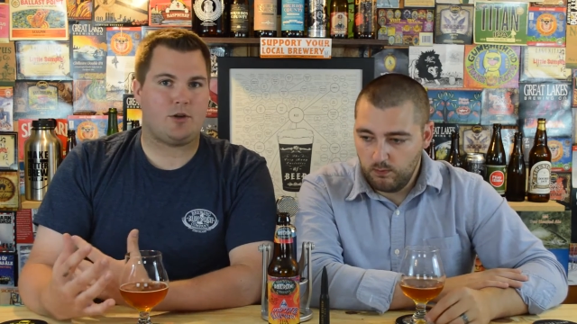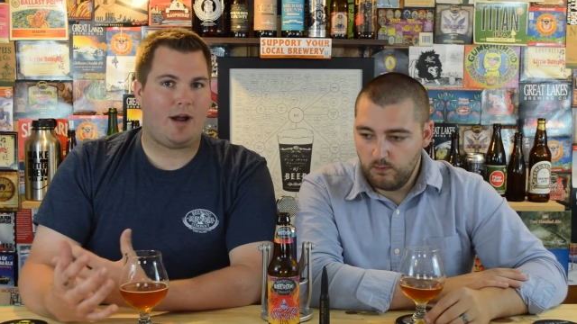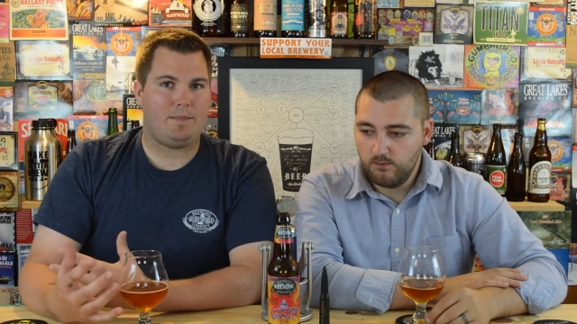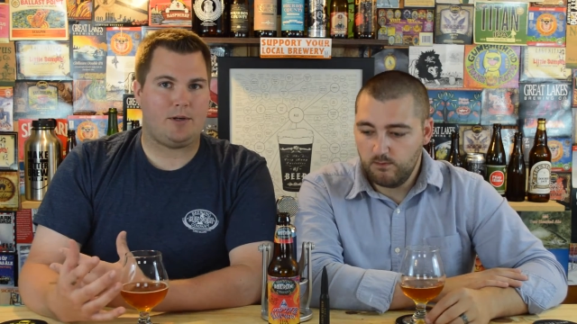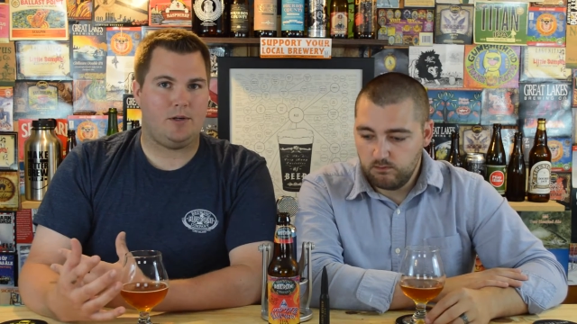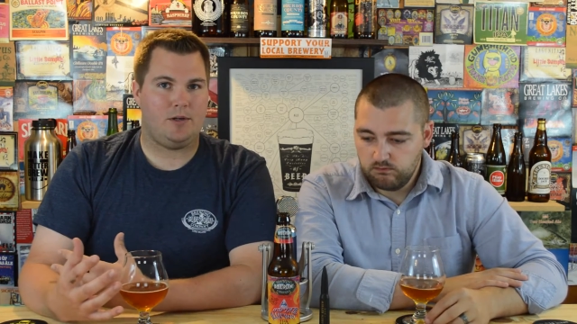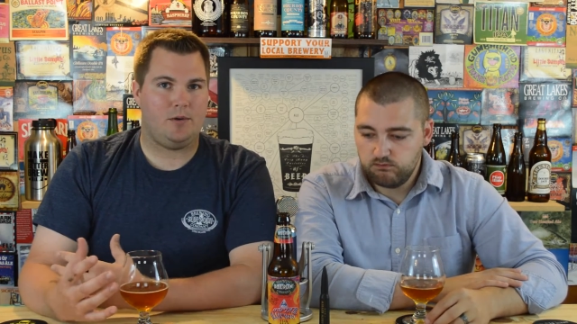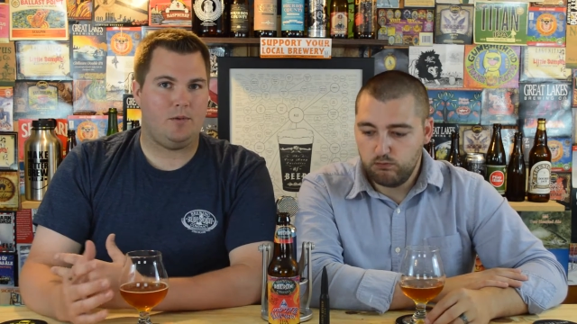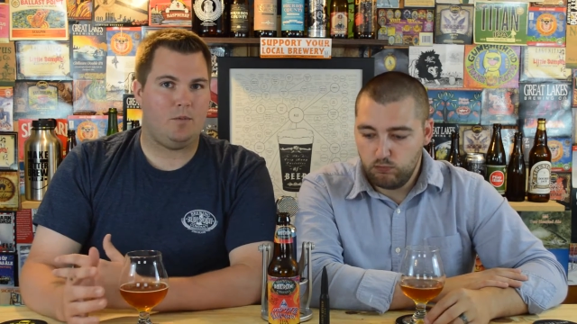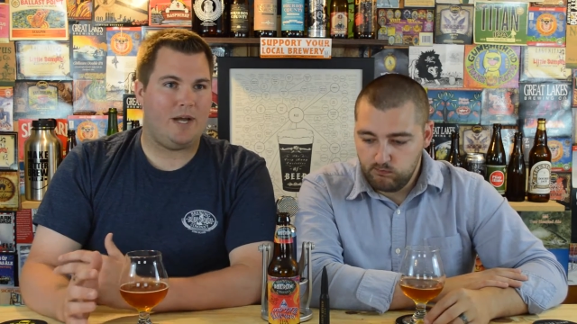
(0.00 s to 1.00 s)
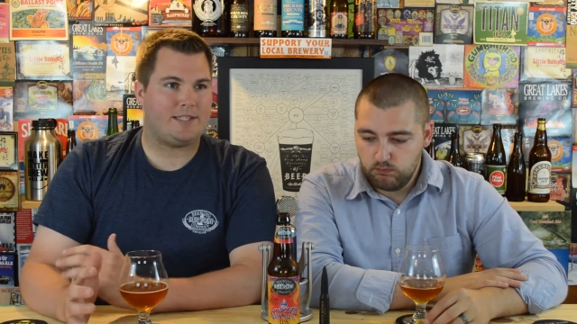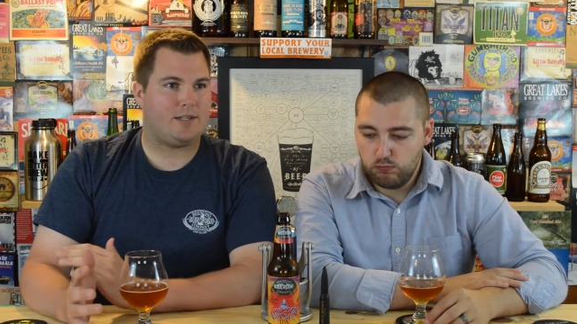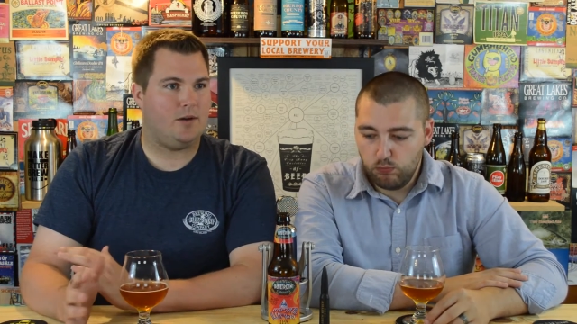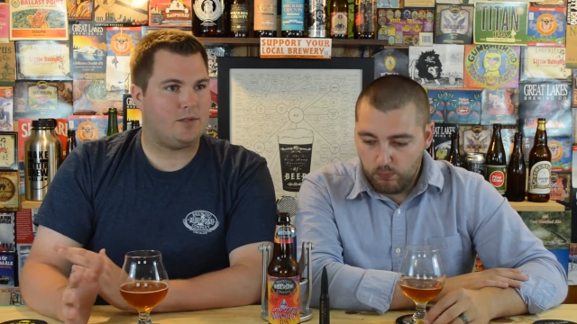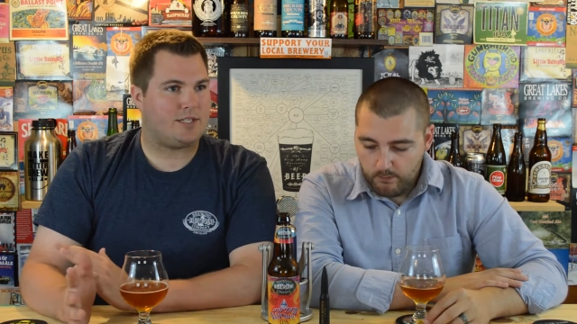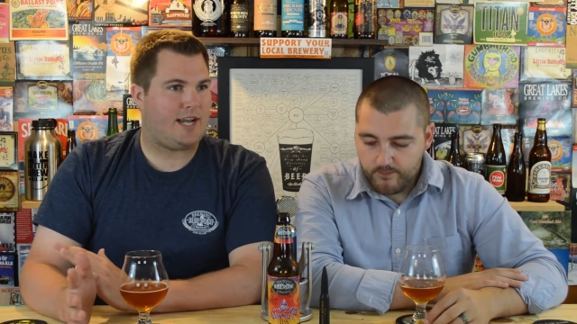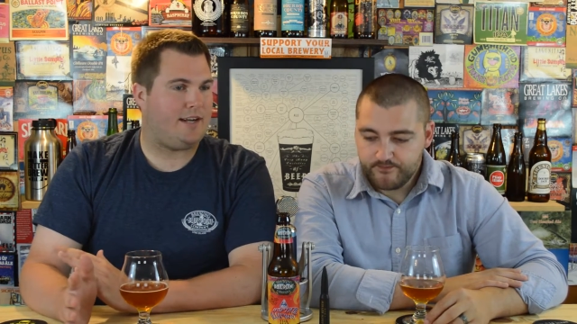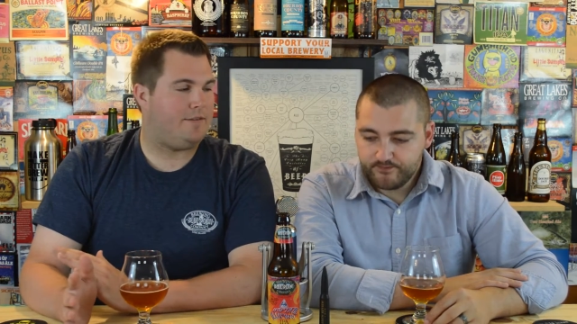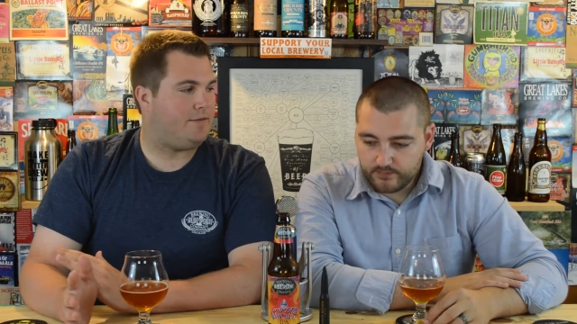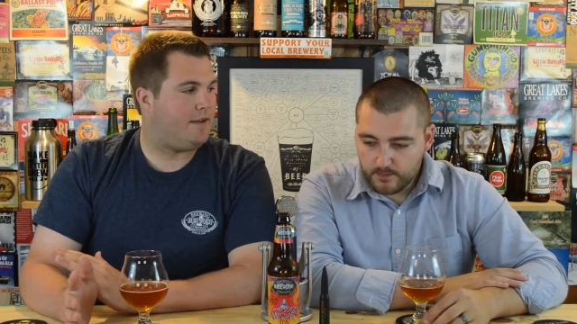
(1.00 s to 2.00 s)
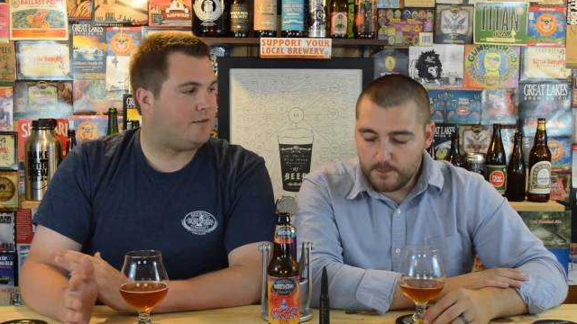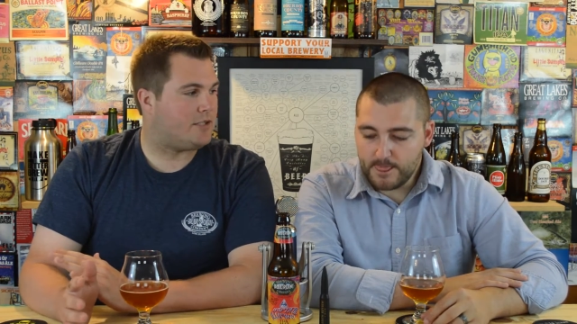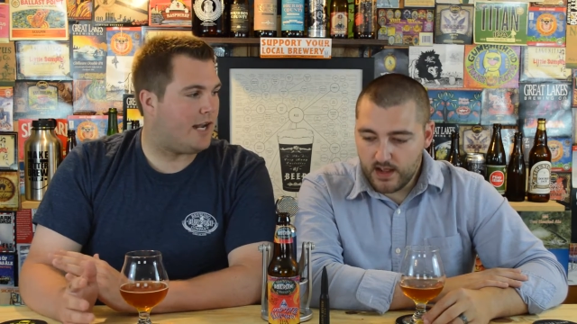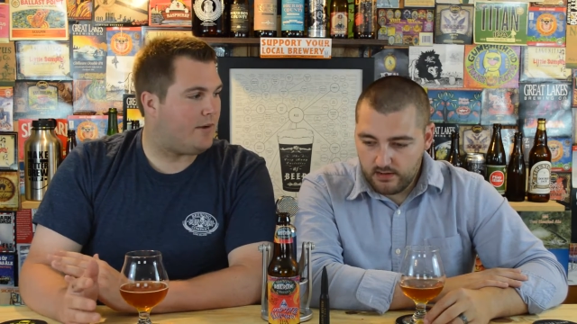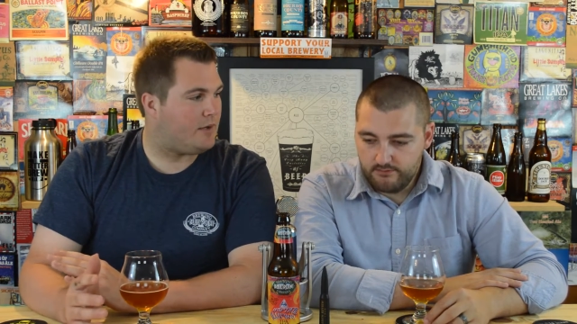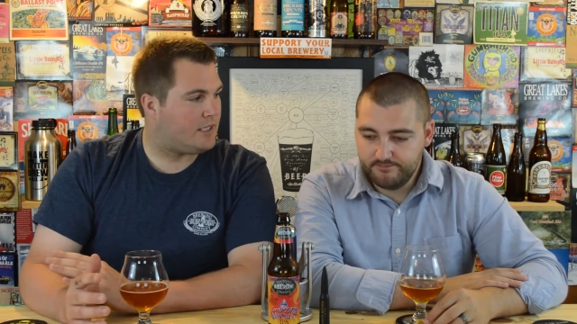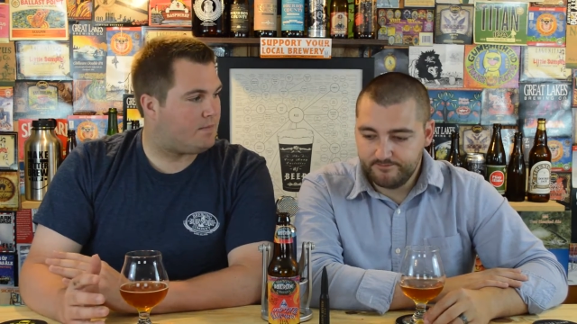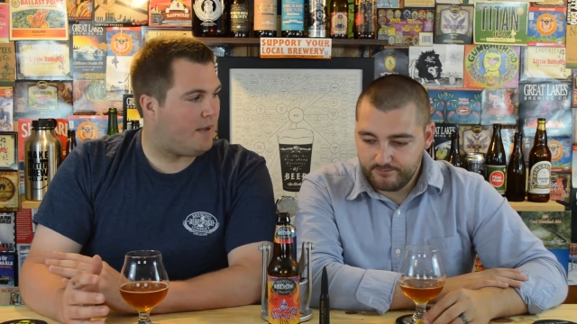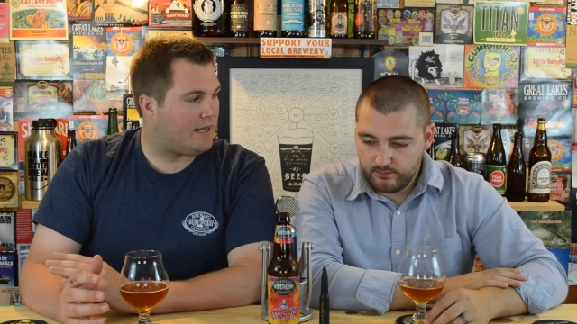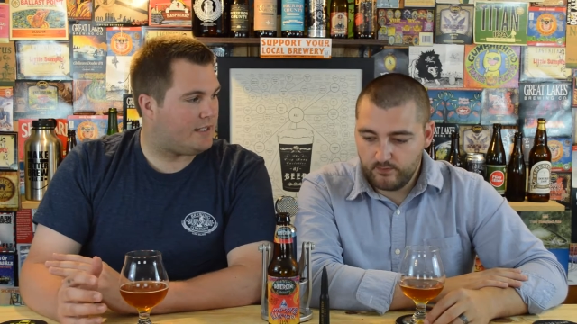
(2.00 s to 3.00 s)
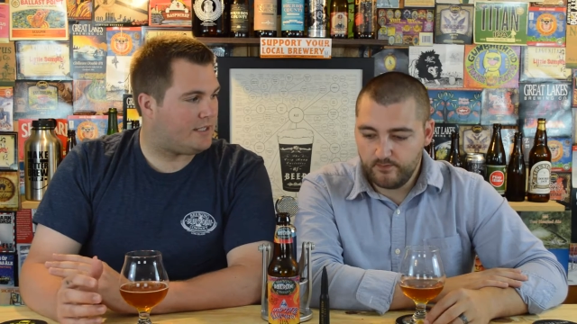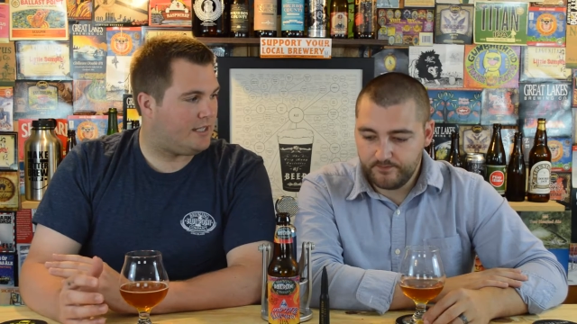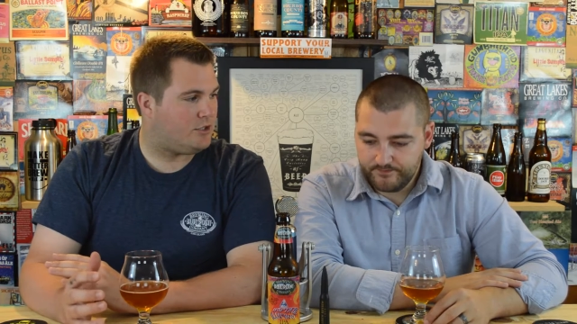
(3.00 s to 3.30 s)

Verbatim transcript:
Speaker 1: tropical West Coast kind of flavors that I would expect.